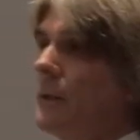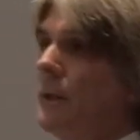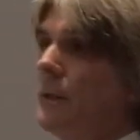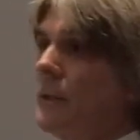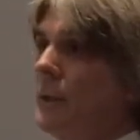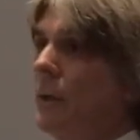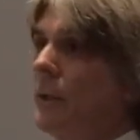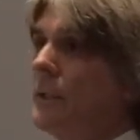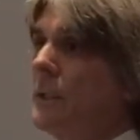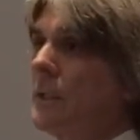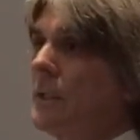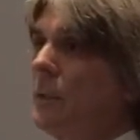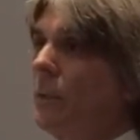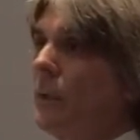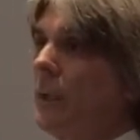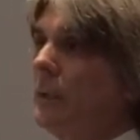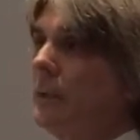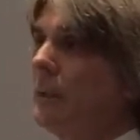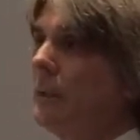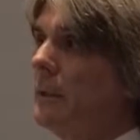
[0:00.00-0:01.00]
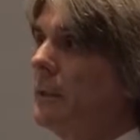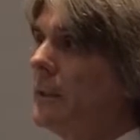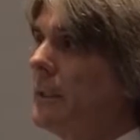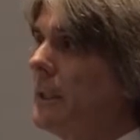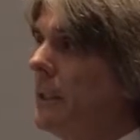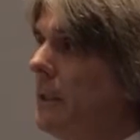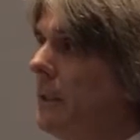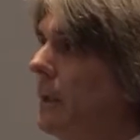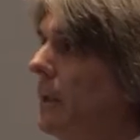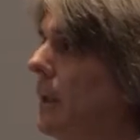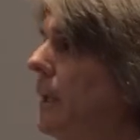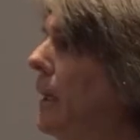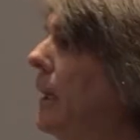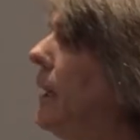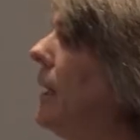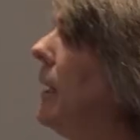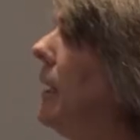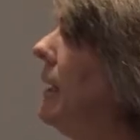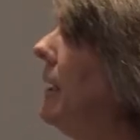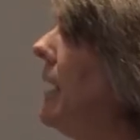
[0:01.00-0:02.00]
So it's a sweet little deal.
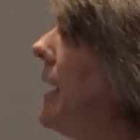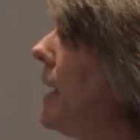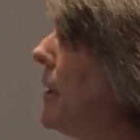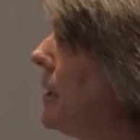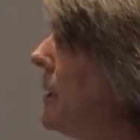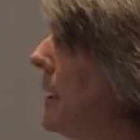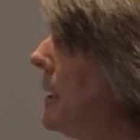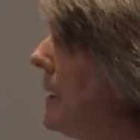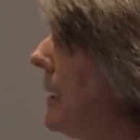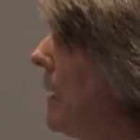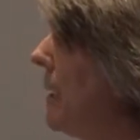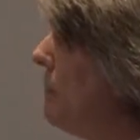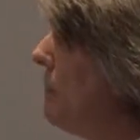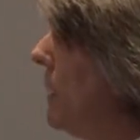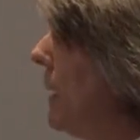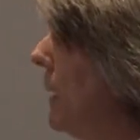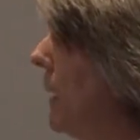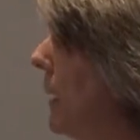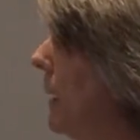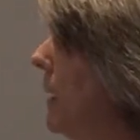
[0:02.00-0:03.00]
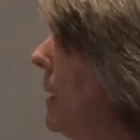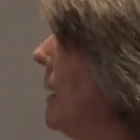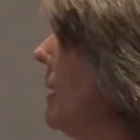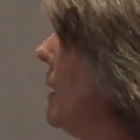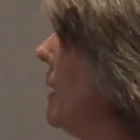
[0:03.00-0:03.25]
Now you need to get money.